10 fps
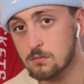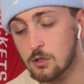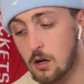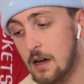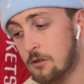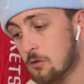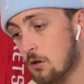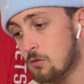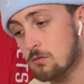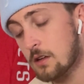You know, I don't
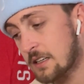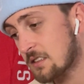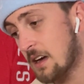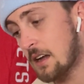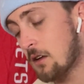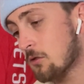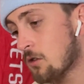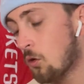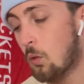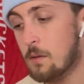know, like I said, I don't
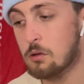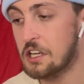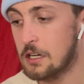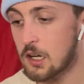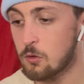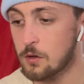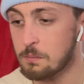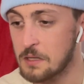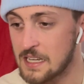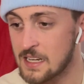know what player it would
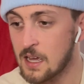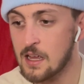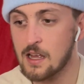be.